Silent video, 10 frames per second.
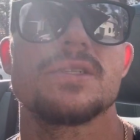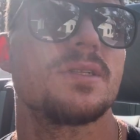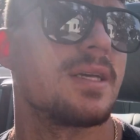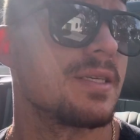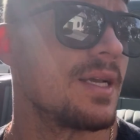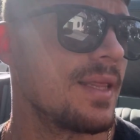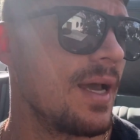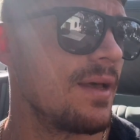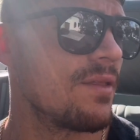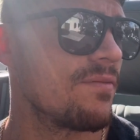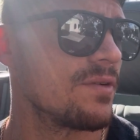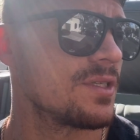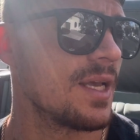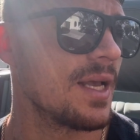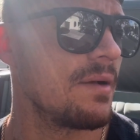and things like that, the
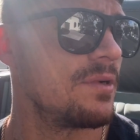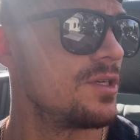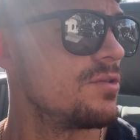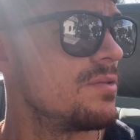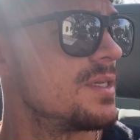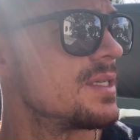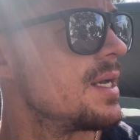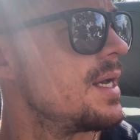first thing I would do is